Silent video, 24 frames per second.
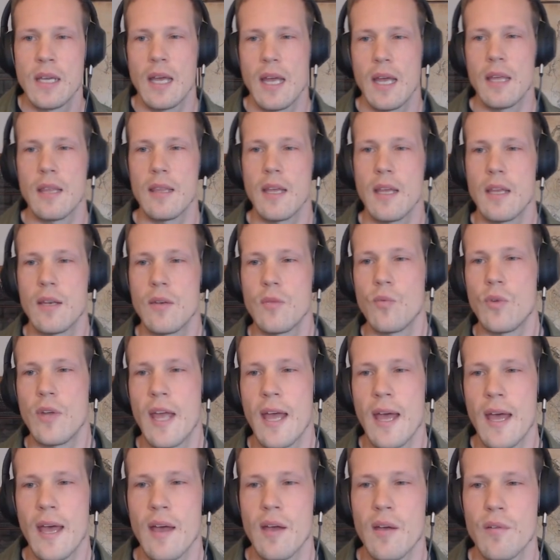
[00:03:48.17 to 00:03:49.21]
And then we
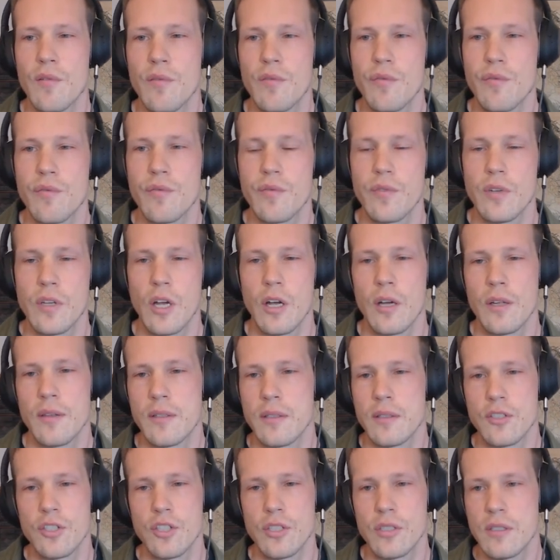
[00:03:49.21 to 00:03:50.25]
have
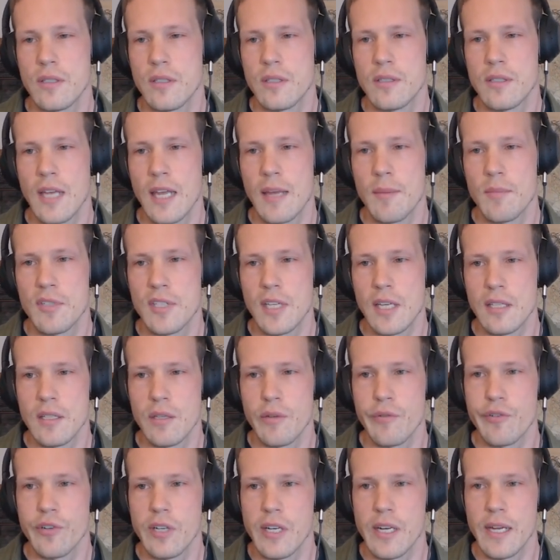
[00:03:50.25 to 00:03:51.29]
just the same said
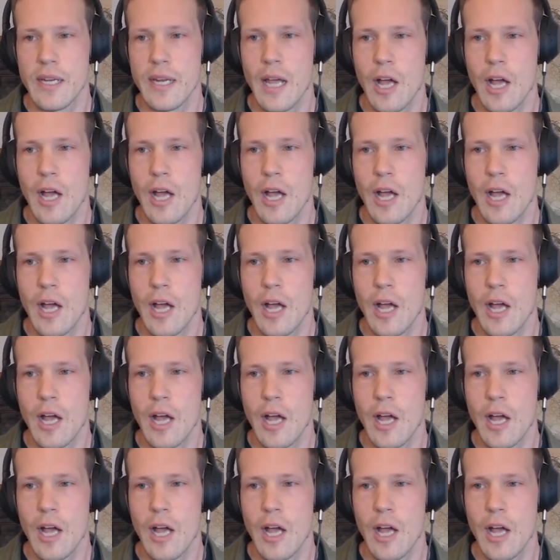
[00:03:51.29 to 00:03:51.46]
differently,